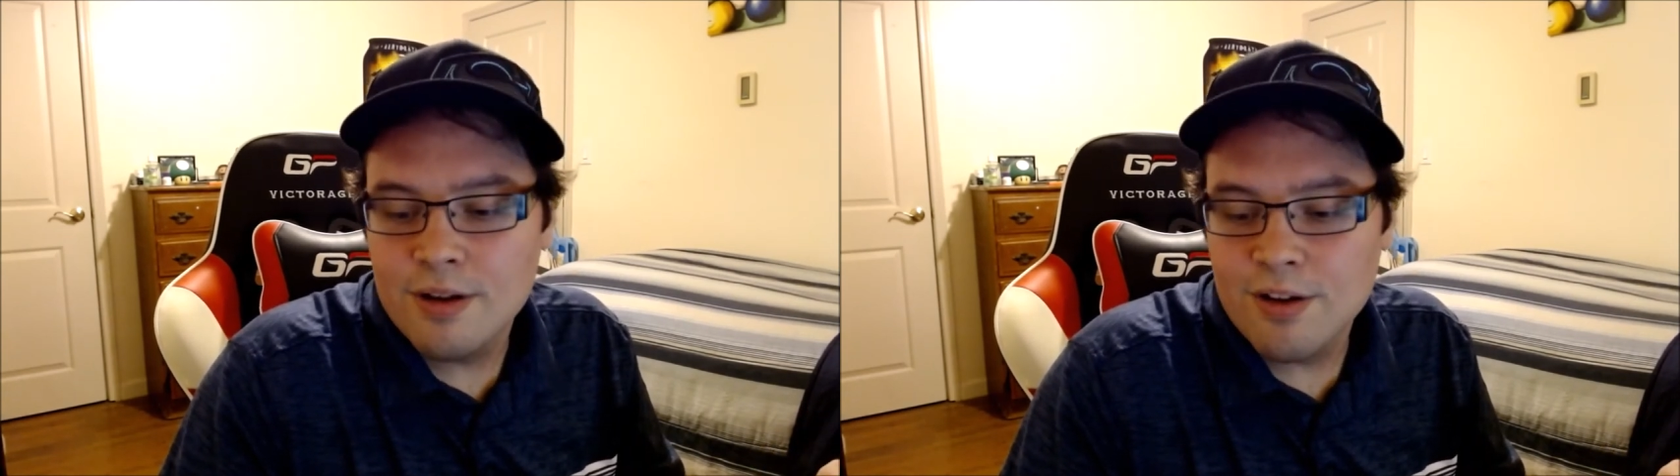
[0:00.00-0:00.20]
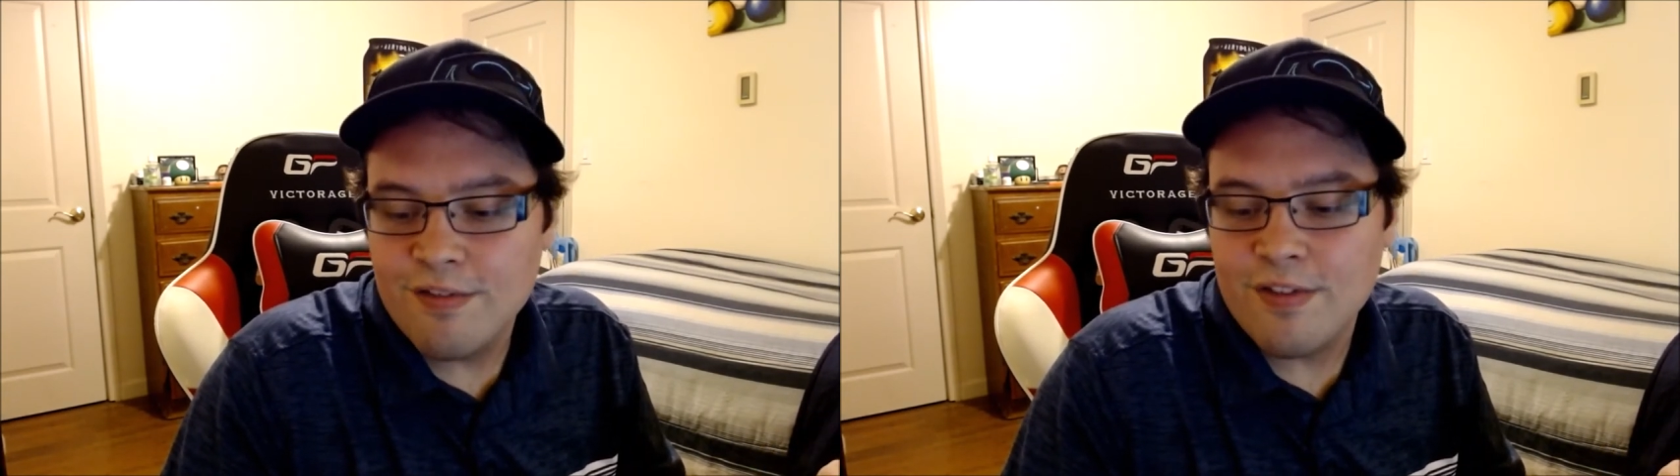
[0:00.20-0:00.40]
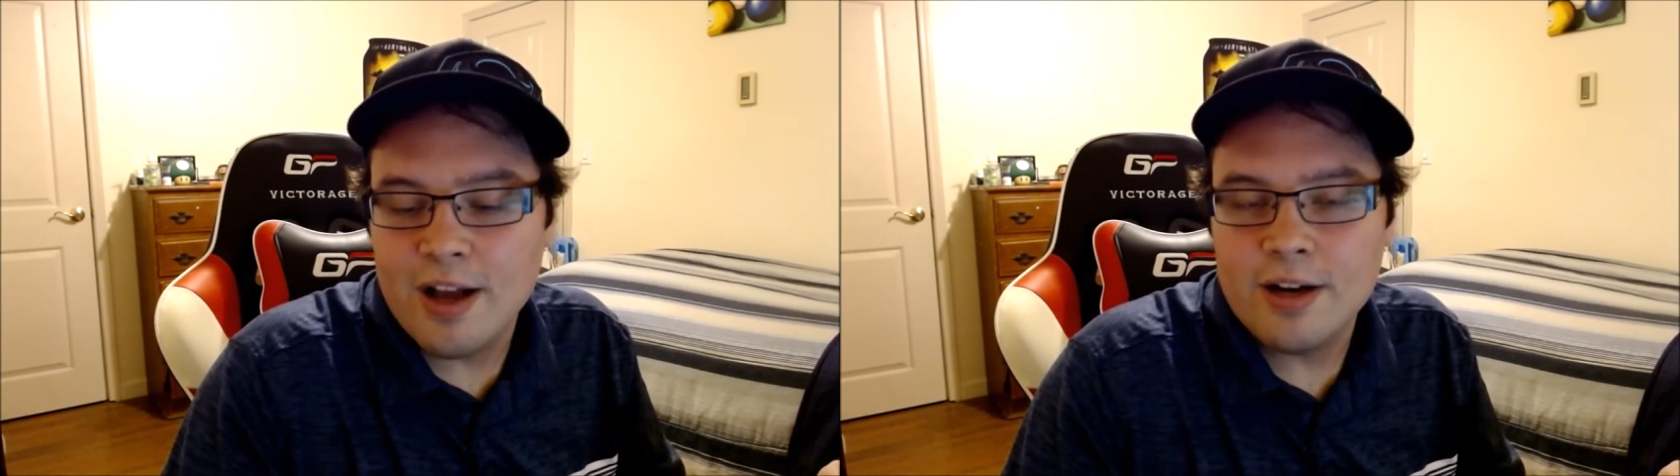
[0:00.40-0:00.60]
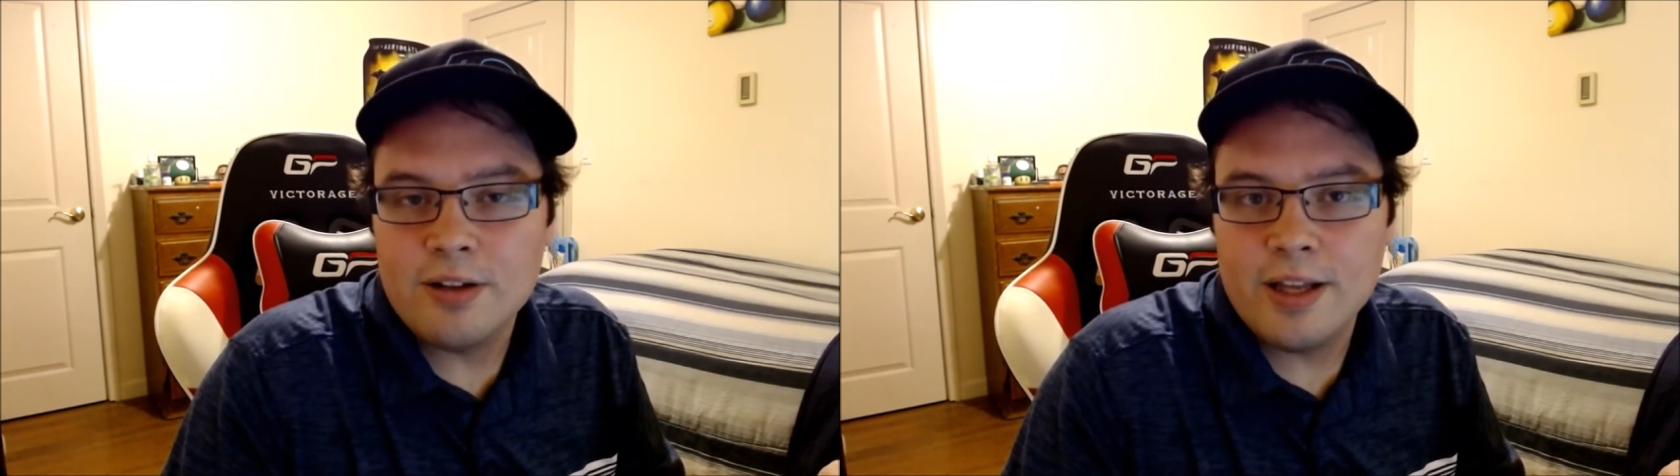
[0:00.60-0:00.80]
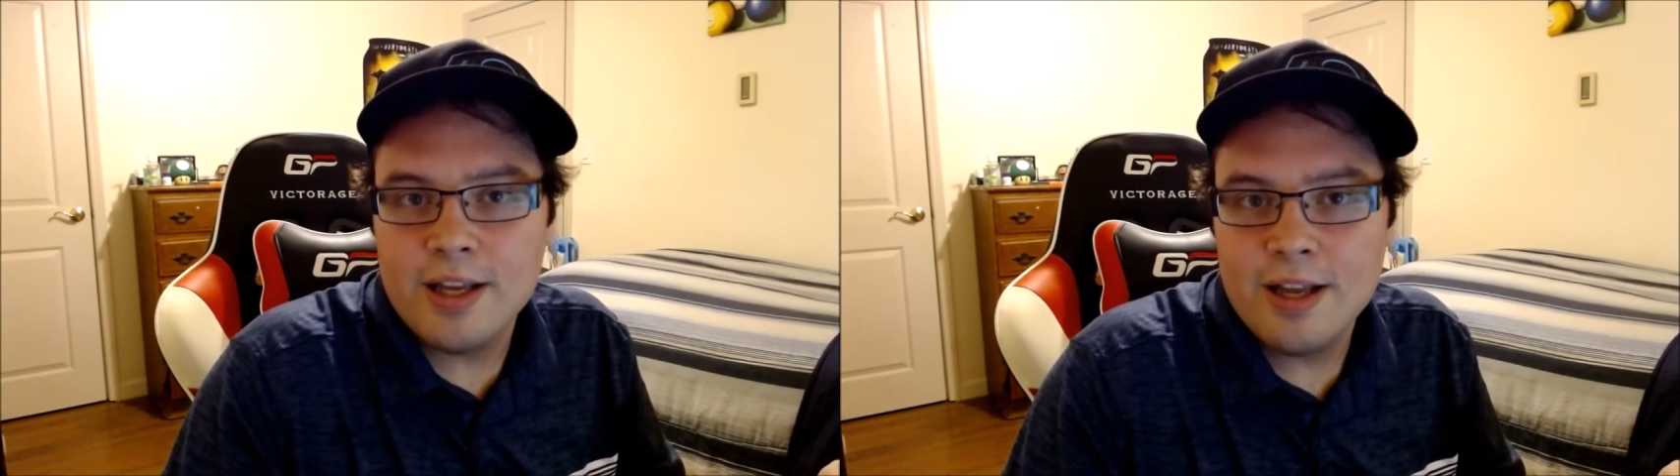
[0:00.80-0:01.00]

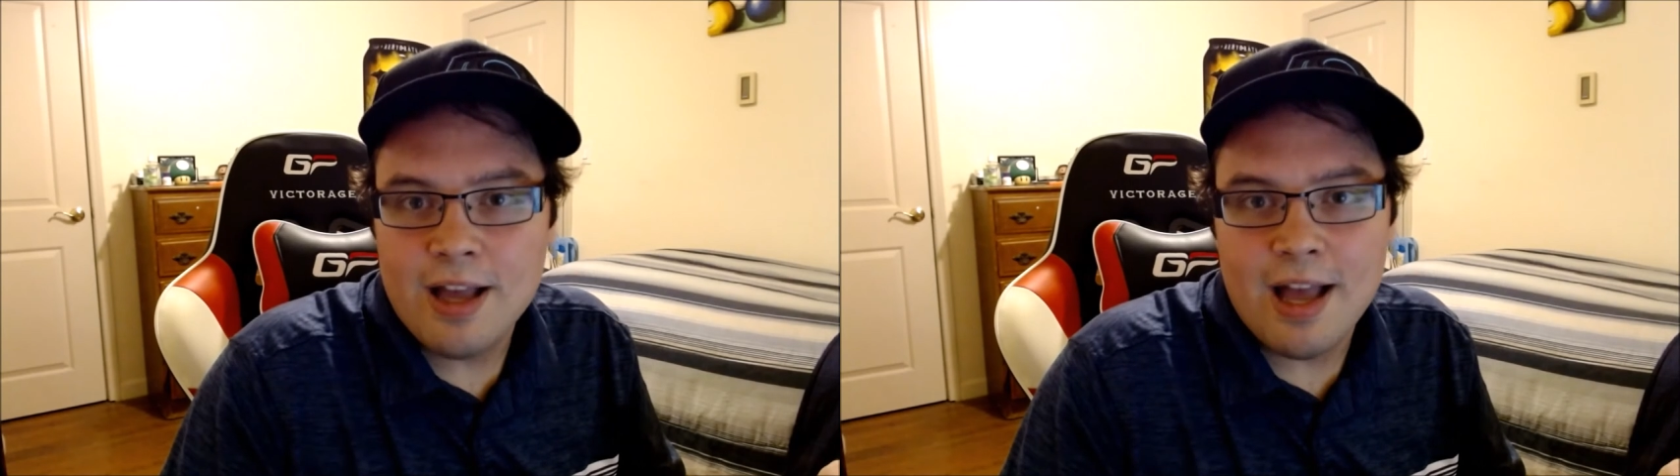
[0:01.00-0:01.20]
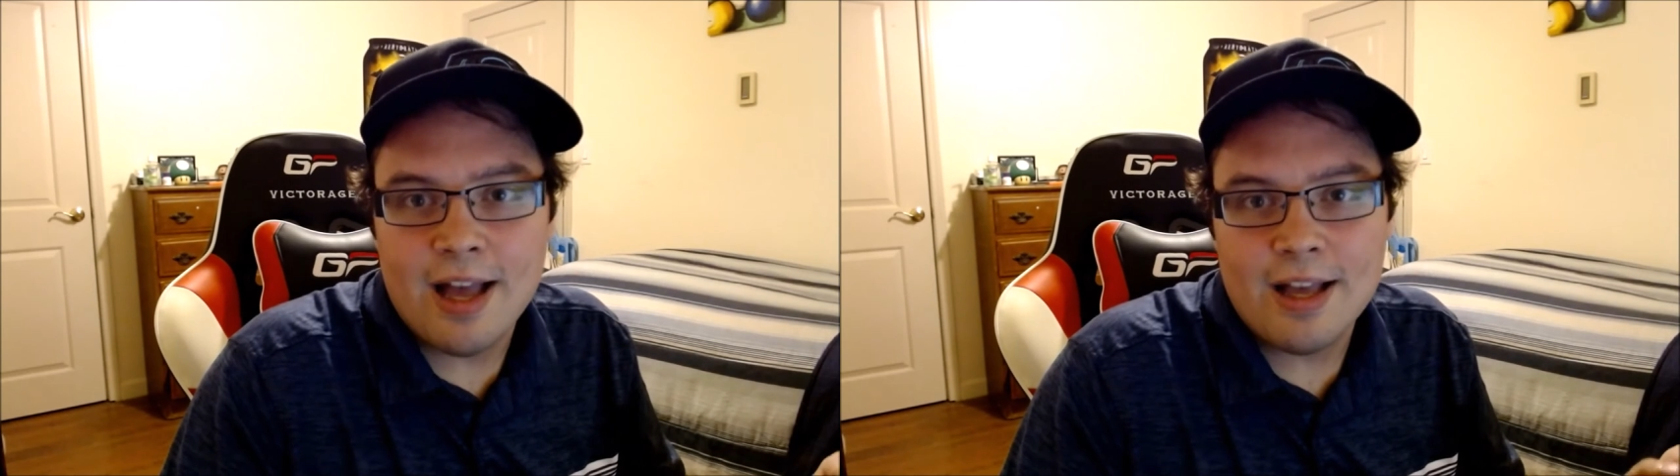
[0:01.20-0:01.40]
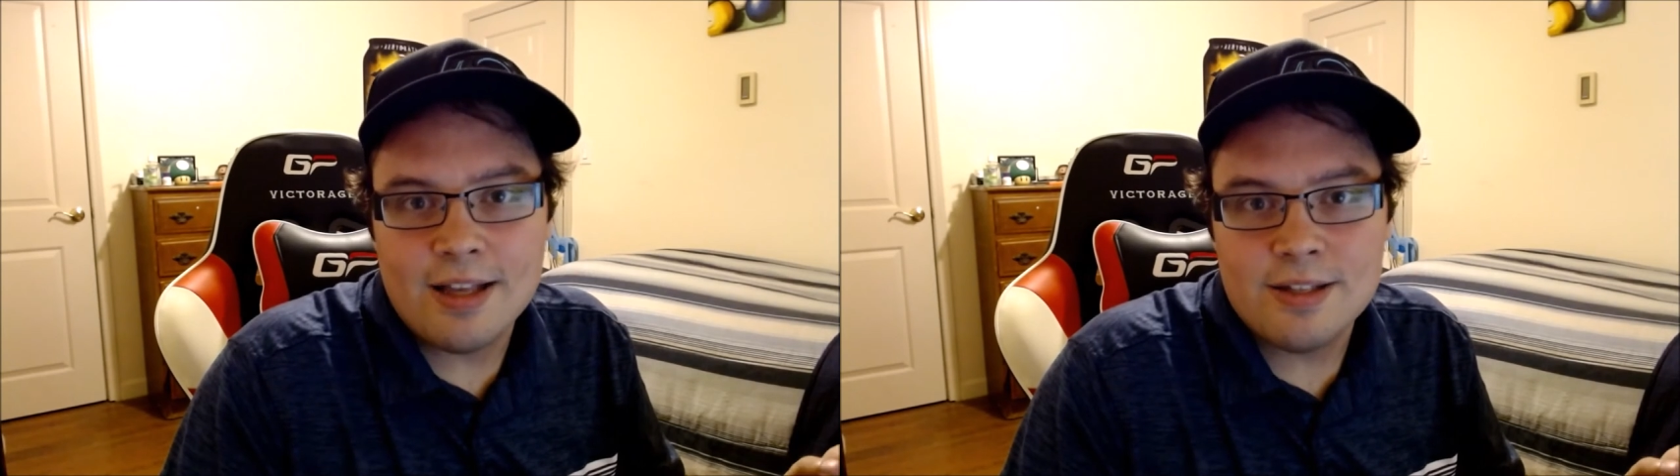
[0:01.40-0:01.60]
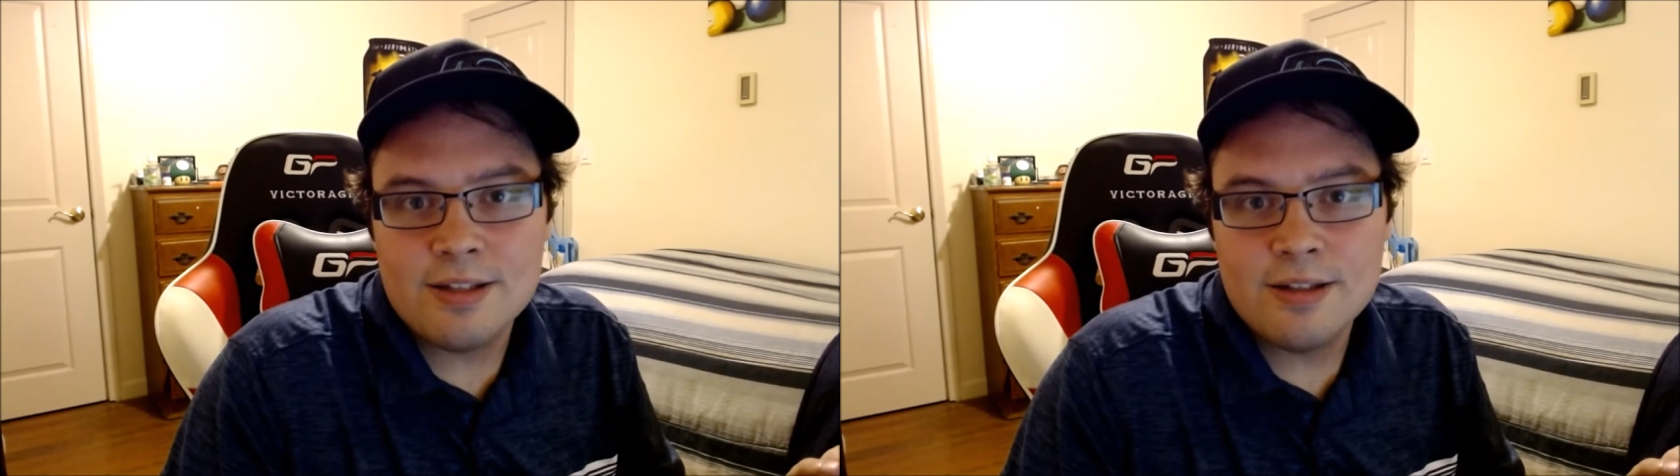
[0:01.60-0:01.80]
finally, as